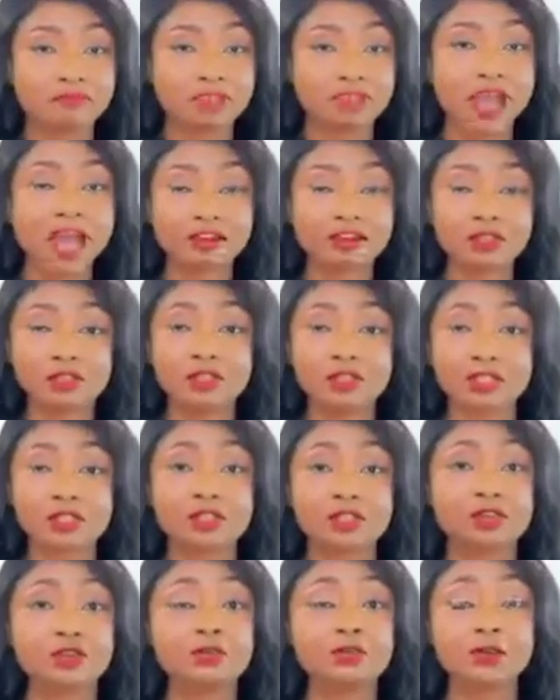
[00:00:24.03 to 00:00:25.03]
the actress that
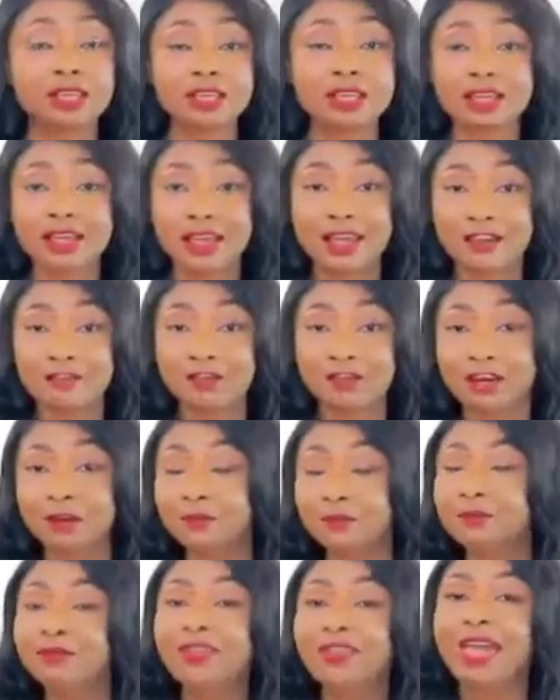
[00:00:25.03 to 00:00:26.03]
you know, Belinda
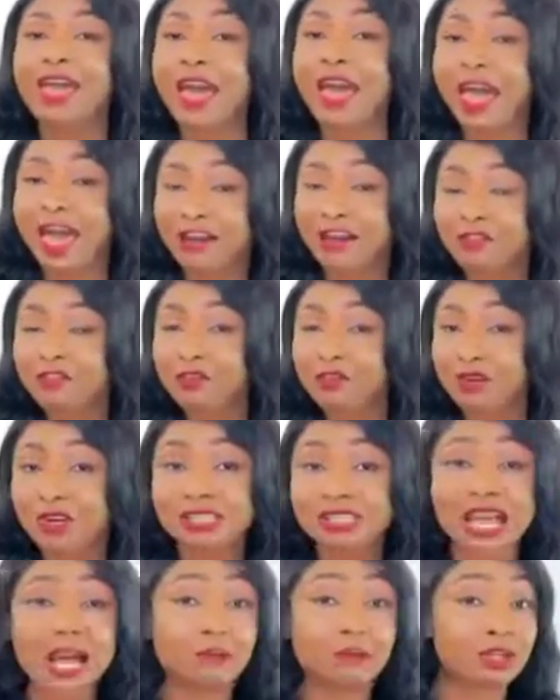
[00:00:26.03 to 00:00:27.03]
Effa. I have a
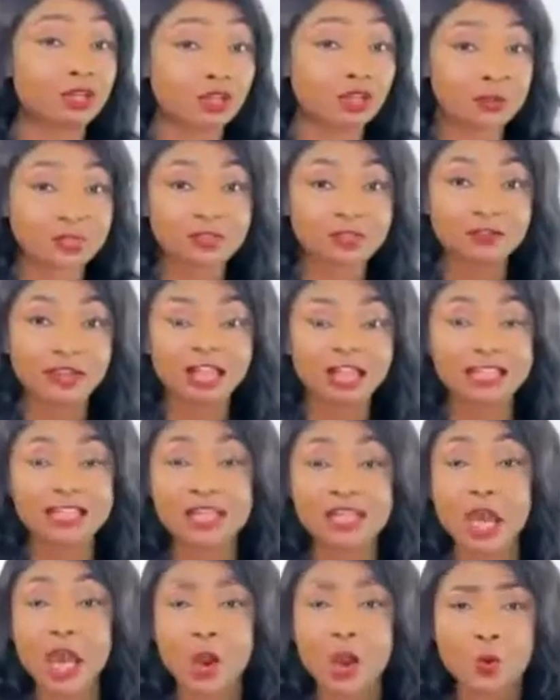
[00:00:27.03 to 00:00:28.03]
voice and my dreams are valid.
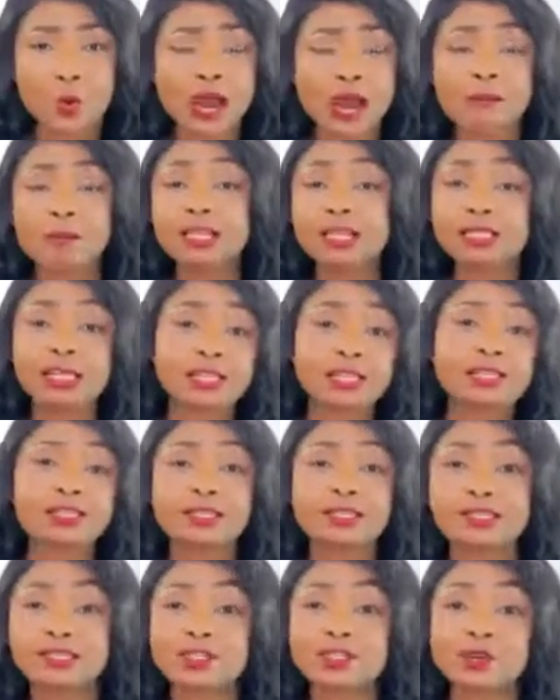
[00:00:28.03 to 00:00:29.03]
Why am I telling
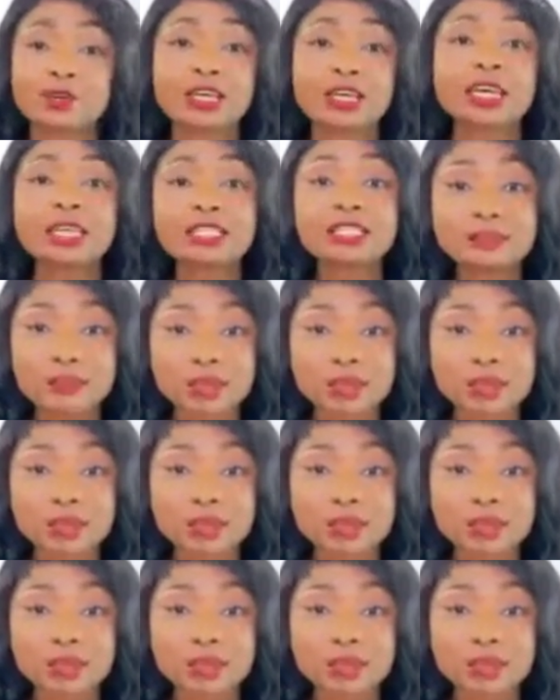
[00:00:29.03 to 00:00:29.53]
this story? It's